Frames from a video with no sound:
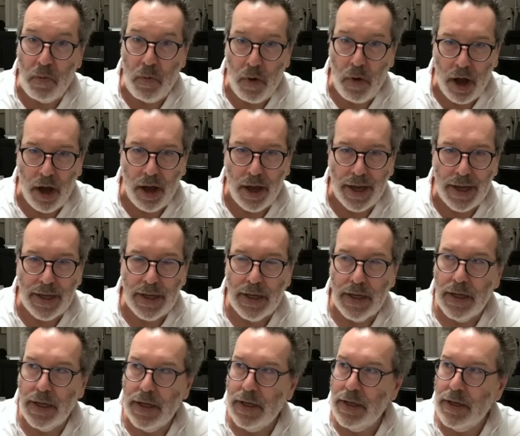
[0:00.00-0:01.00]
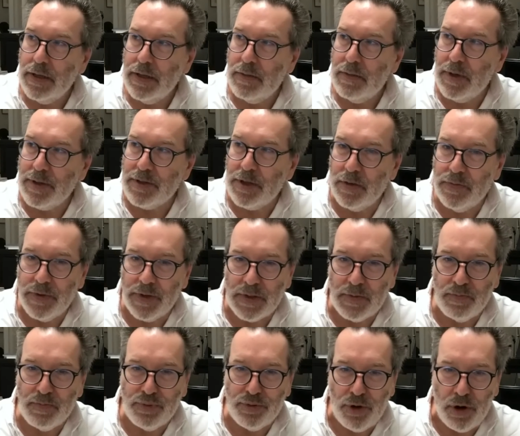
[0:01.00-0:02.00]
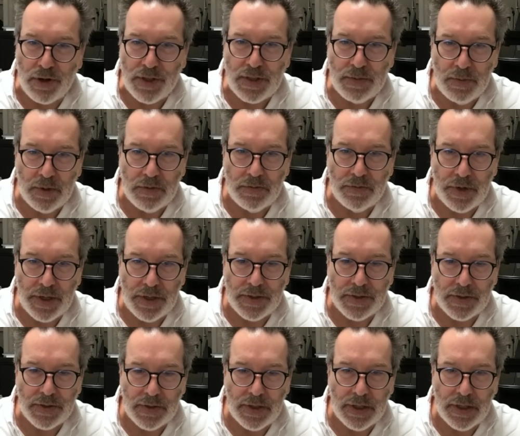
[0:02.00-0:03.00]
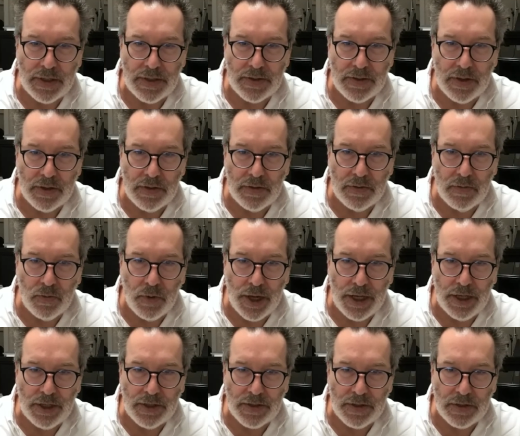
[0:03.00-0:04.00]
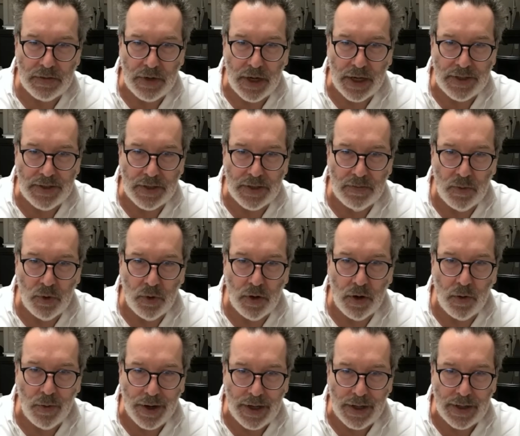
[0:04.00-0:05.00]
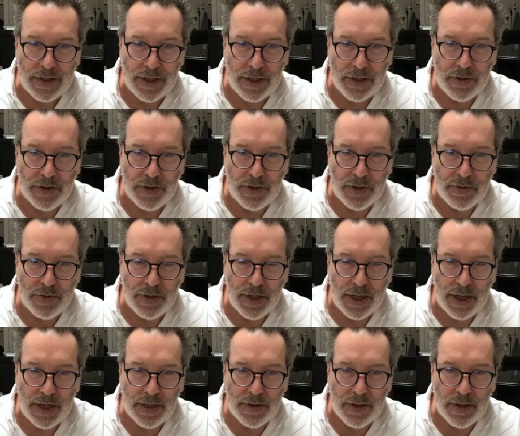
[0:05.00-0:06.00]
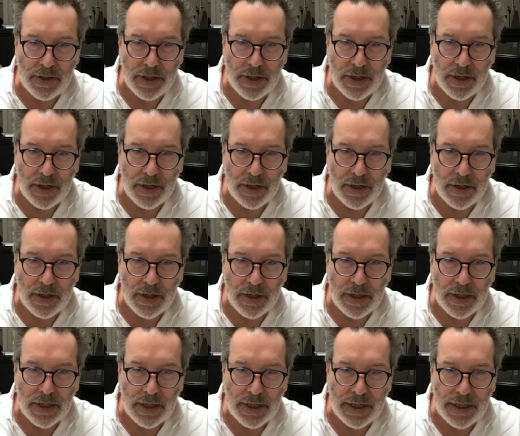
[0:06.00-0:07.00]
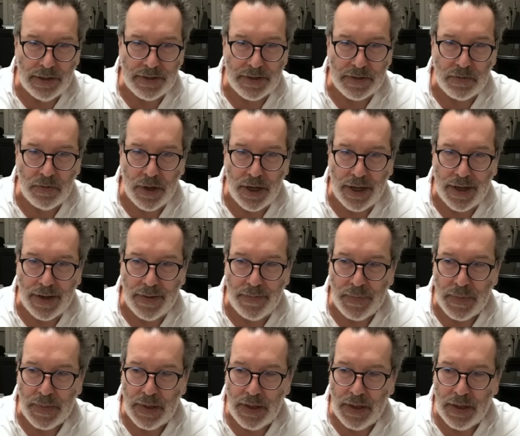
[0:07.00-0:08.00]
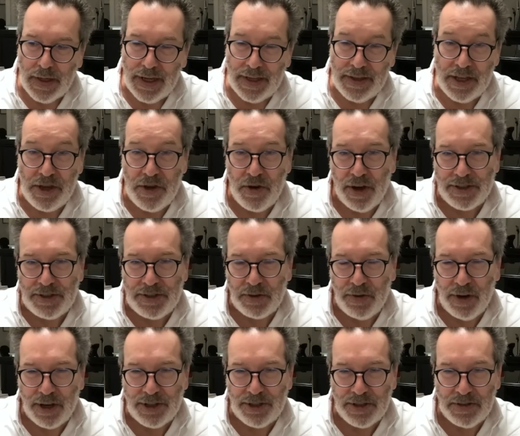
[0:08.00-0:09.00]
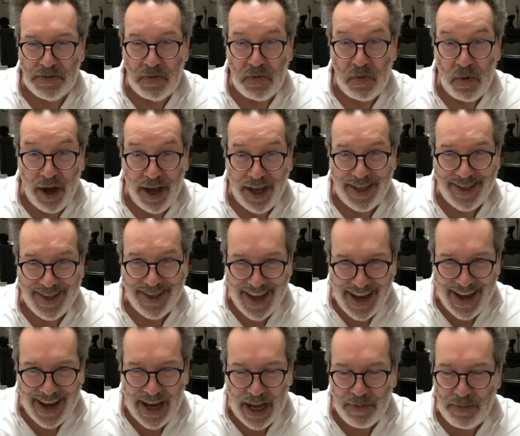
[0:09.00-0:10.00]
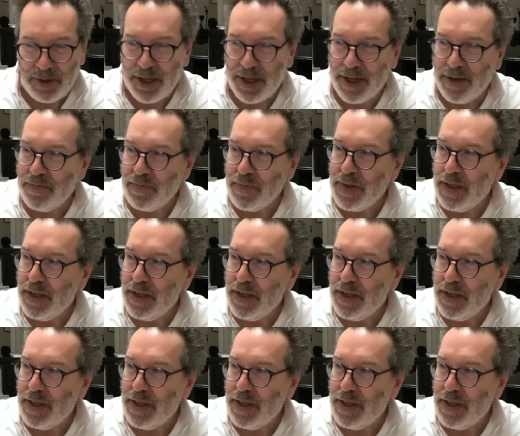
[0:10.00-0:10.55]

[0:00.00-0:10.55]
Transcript: why, the most obvious proximate reason is that wages are rising more quickly in the UK than they are elsewhere. And then you ask the question, why is that happening?